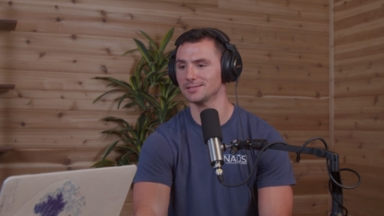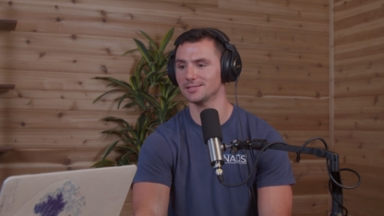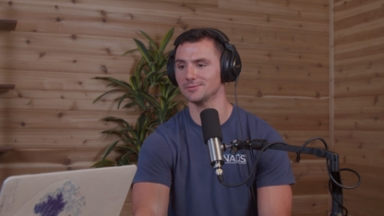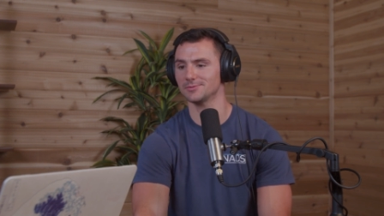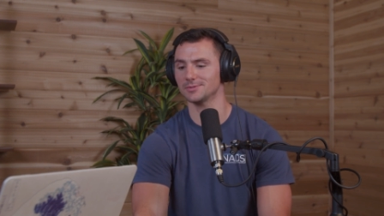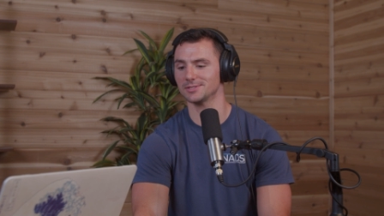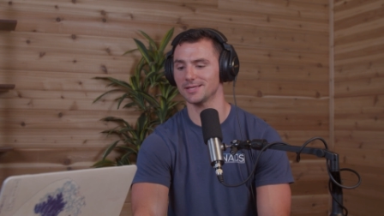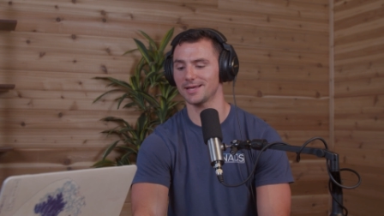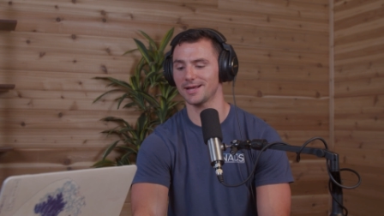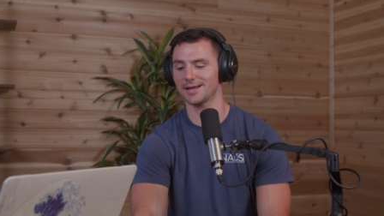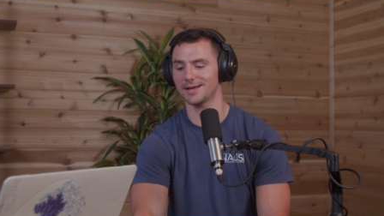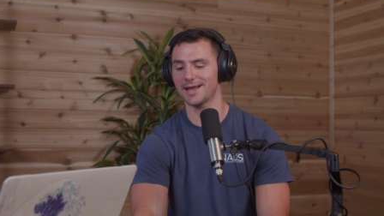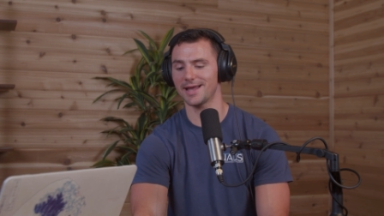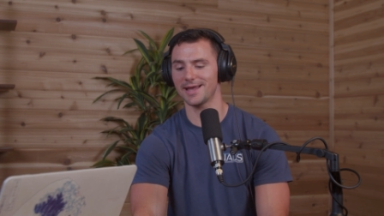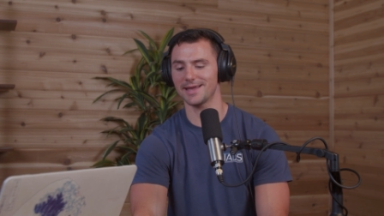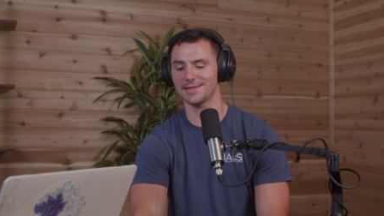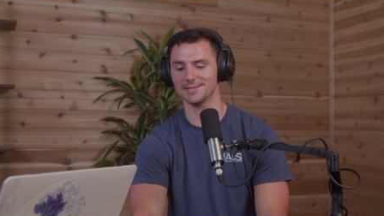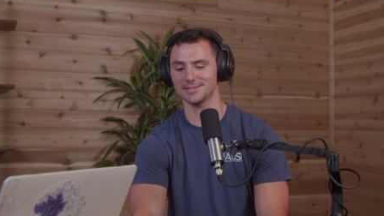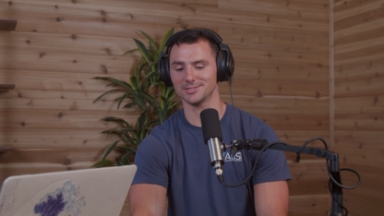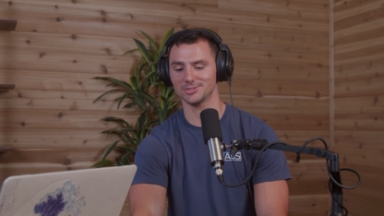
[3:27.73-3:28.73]
And it was like, I
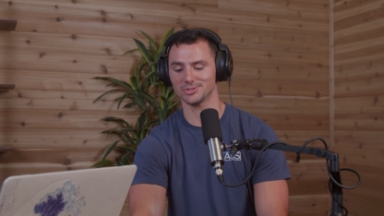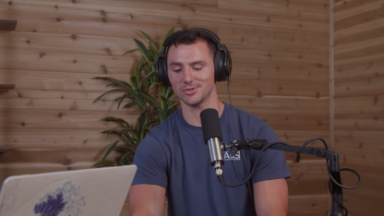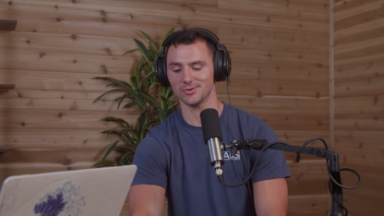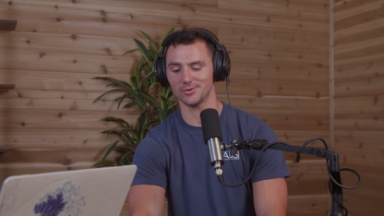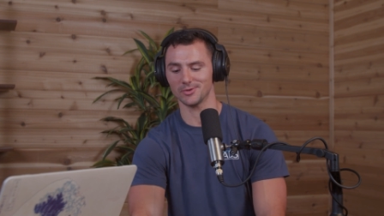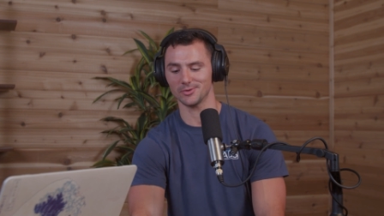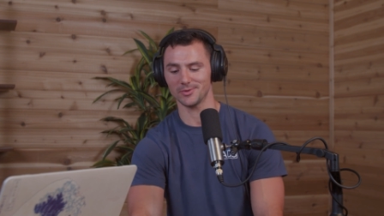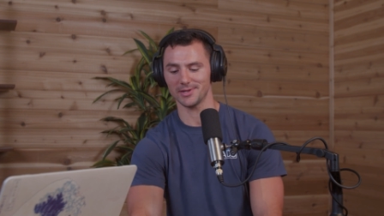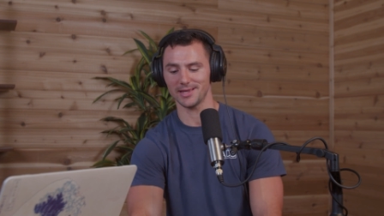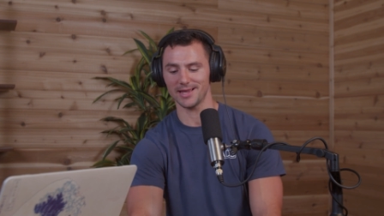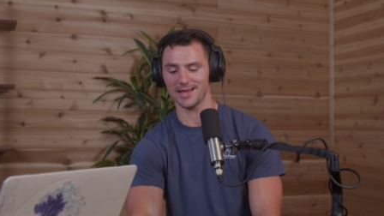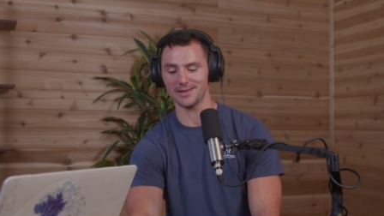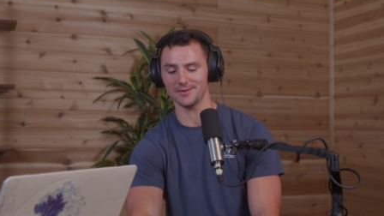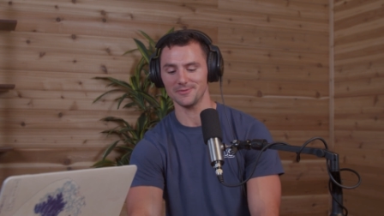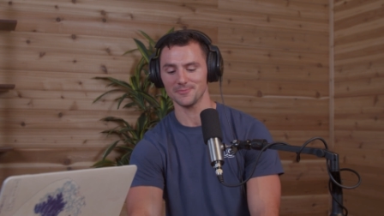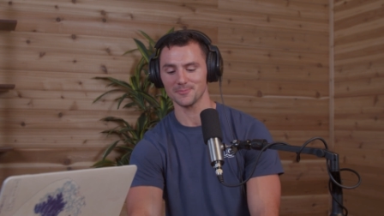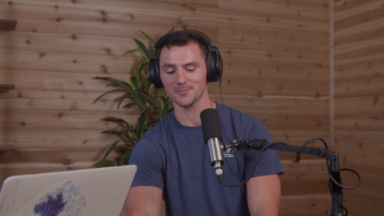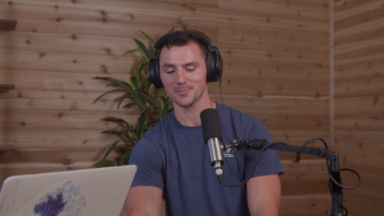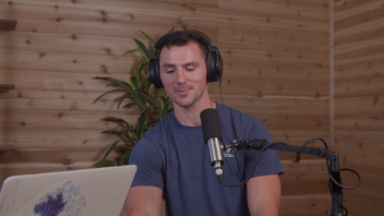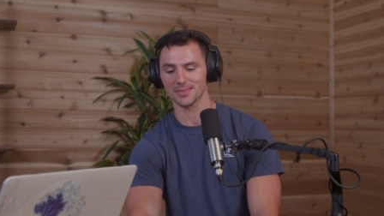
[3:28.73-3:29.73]
had this joke where
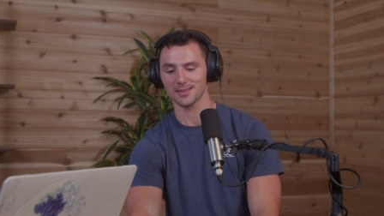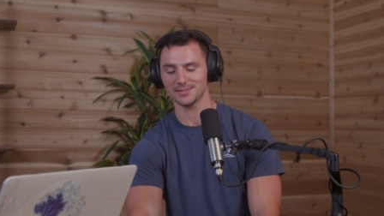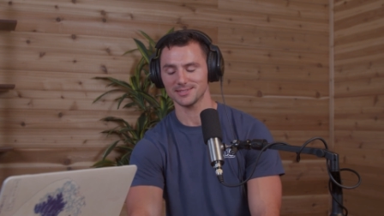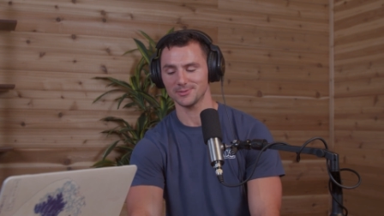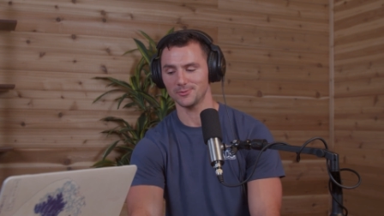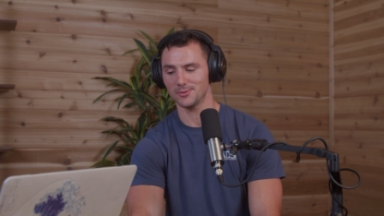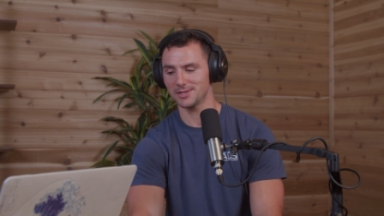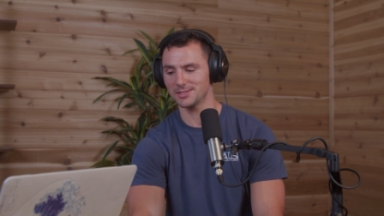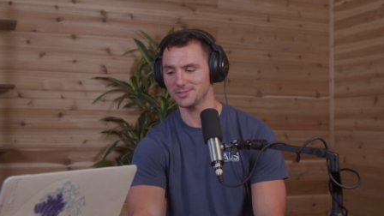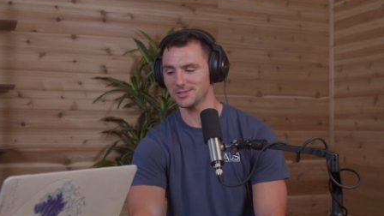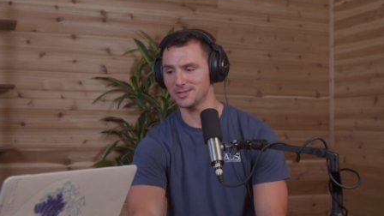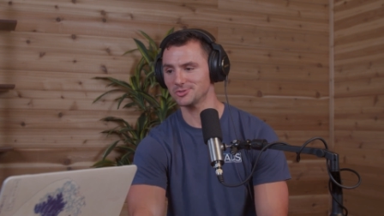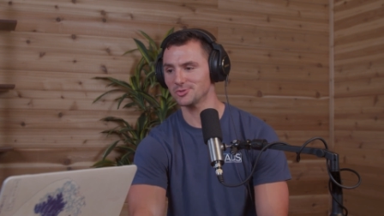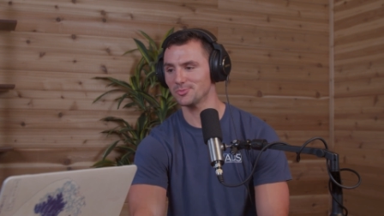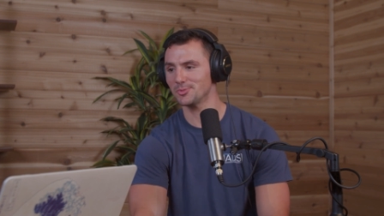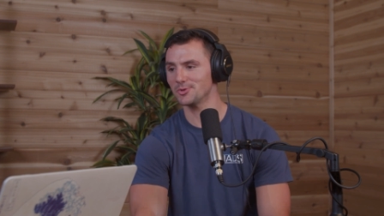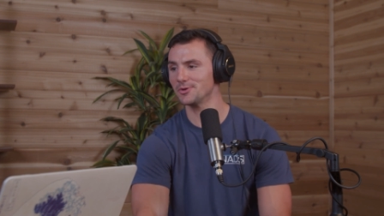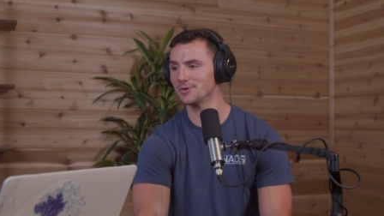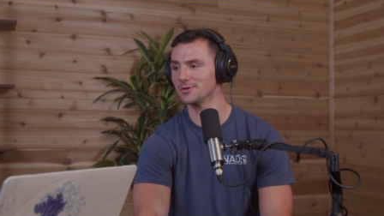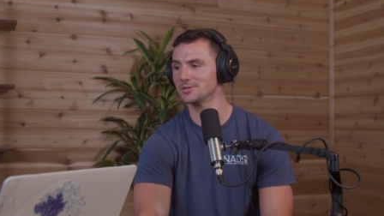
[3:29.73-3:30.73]
it's like, what is
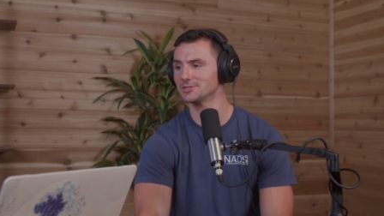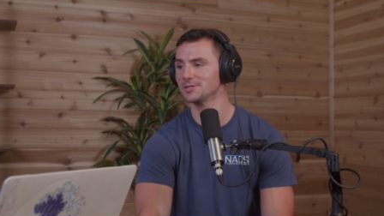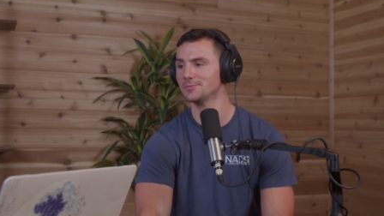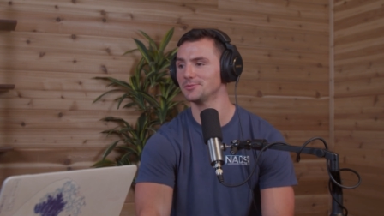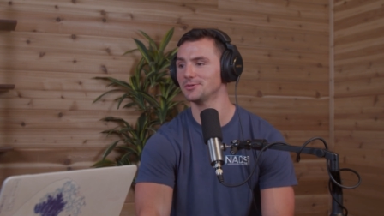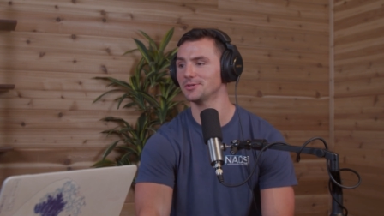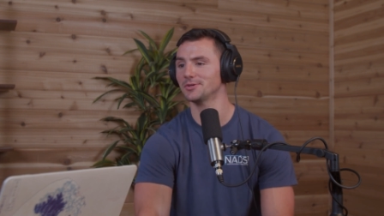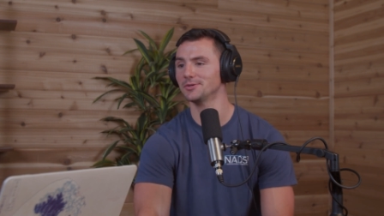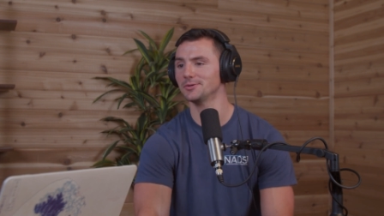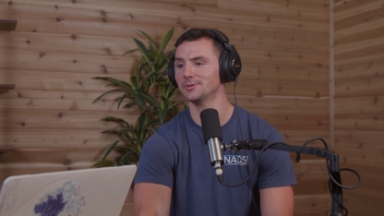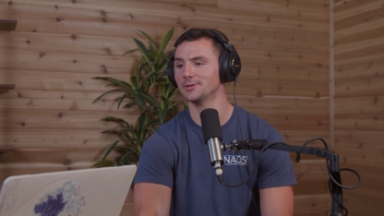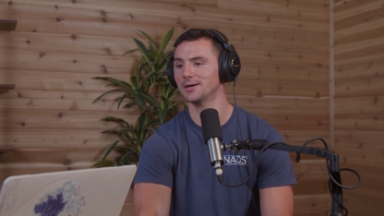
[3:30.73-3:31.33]
entrepreneurship to you?